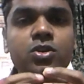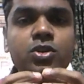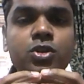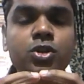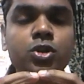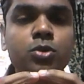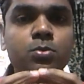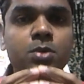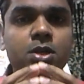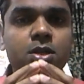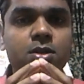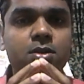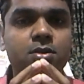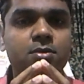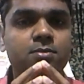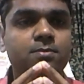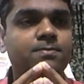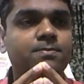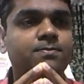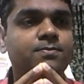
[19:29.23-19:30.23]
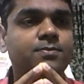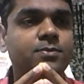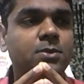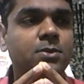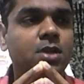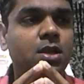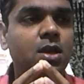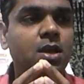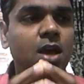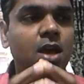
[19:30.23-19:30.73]
tumor.
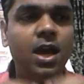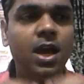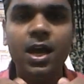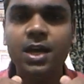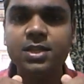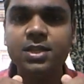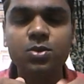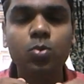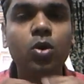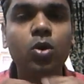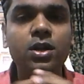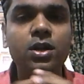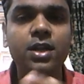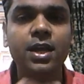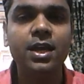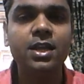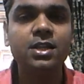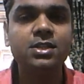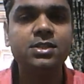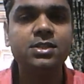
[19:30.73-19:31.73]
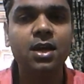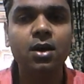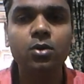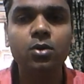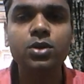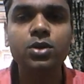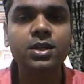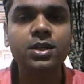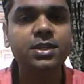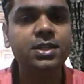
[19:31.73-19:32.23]
I ask, what else? How
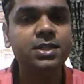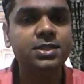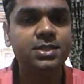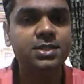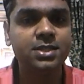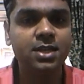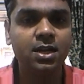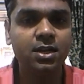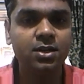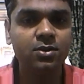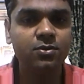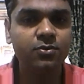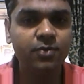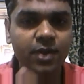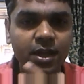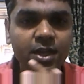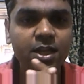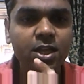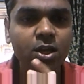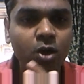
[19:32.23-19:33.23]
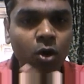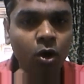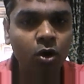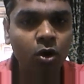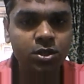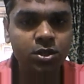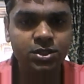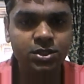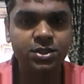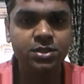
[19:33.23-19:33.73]
did this start? Any
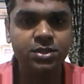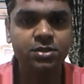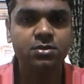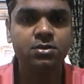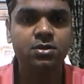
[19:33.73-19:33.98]
cause?